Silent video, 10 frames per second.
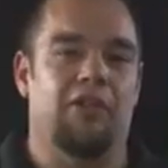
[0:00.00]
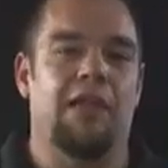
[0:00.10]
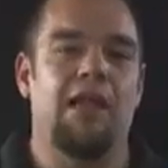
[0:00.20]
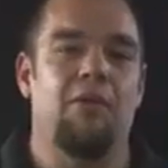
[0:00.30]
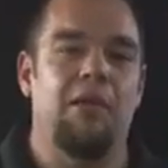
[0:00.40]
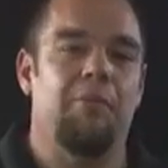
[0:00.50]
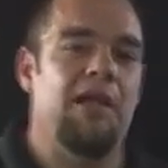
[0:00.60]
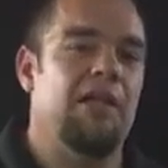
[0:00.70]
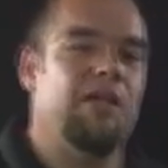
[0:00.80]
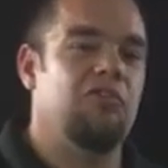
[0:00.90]
A gateway
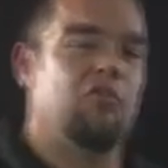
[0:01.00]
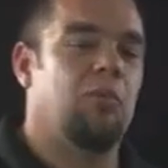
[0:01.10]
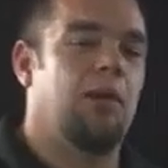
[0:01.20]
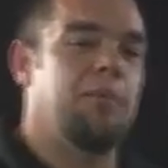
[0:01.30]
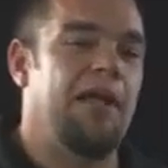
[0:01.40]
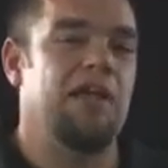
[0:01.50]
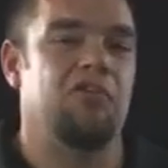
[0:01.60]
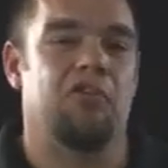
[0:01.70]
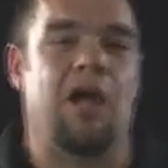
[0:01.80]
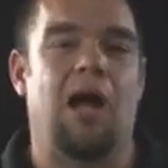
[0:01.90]
page is where a
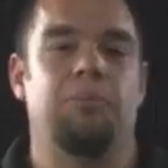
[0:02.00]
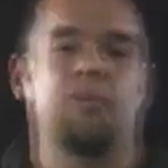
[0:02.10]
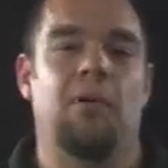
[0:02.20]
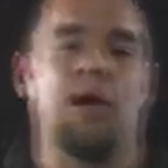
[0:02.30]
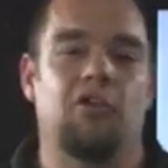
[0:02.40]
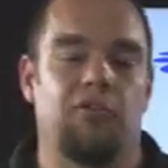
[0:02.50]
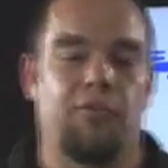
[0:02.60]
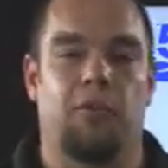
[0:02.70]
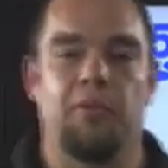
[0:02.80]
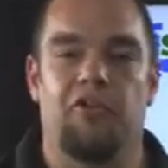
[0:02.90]
page is optimized
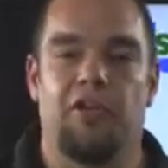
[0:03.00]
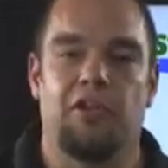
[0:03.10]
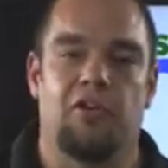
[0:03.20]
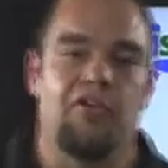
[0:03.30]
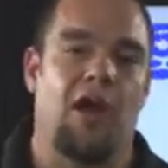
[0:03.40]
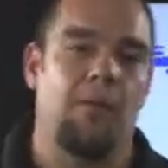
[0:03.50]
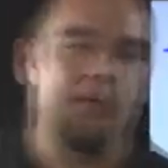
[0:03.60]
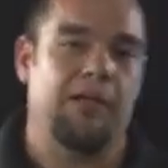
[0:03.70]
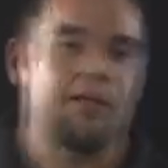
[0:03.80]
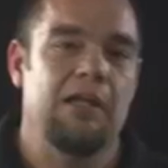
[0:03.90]
for a particular
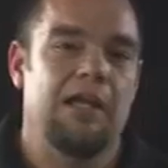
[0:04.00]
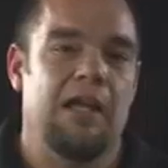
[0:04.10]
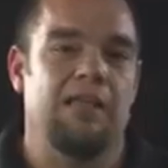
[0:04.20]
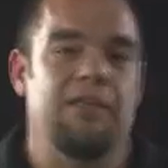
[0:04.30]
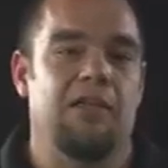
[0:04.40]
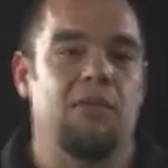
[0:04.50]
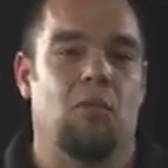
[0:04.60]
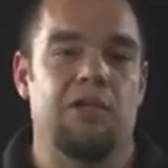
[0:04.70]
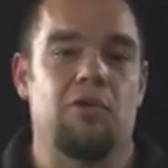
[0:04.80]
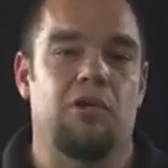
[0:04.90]
topic, and then
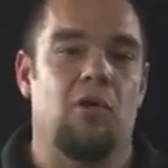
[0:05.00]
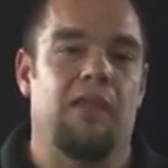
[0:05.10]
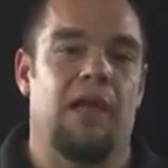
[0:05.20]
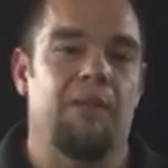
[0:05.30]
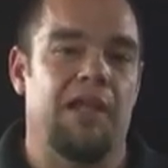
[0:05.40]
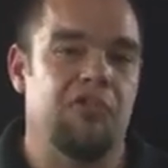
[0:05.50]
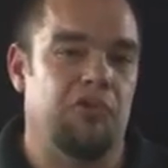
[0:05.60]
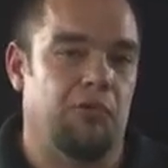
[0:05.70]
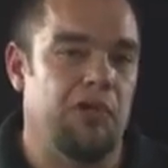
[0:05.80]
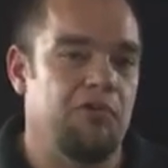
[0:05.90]
when you go to that page,
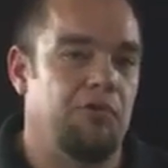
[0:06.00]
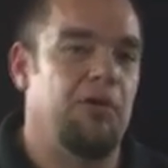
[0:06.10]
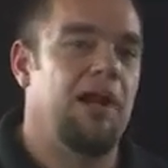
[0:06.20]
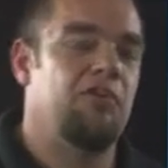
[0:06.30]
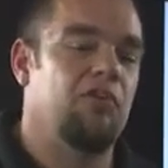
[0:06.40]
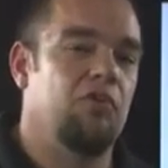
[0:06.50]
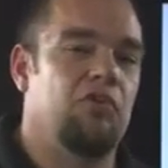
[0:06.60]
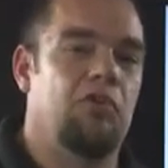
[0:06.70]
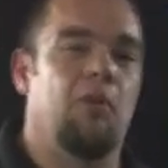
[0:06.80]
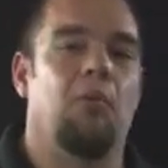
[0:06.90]
it redirects you
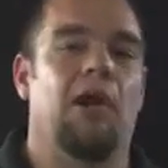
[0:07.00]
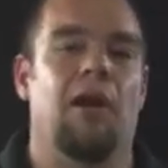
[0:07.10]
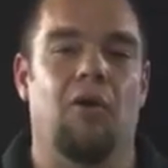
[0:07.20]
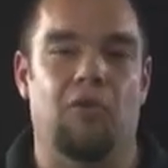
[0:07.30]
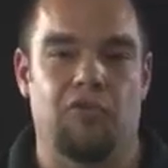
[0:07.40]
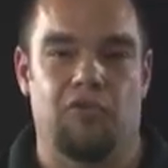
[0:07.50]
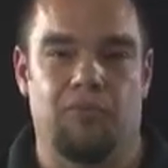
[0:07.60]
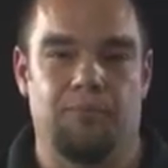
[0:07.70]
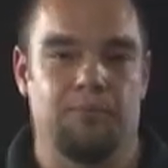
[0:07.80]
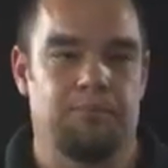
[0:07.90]
somewhere else.